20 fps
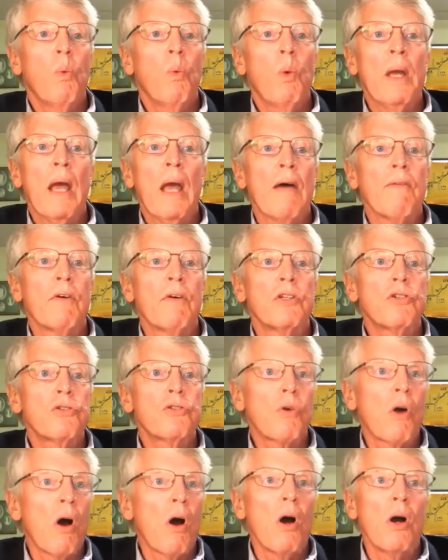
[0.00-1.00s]
we have a
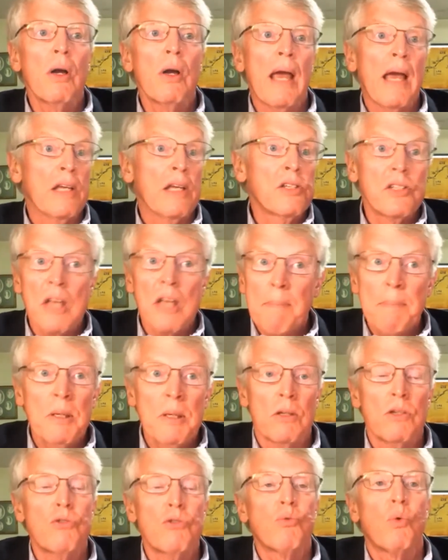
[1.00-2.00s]
strong
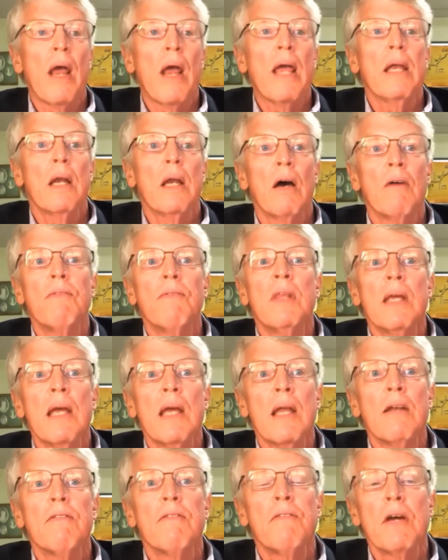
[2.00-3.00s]
acceptance rate of the
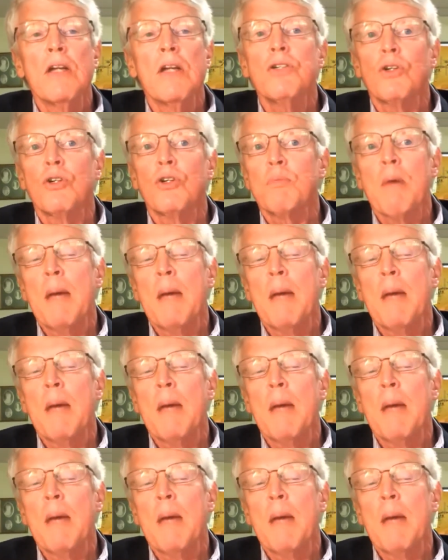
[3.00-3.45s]
individuals,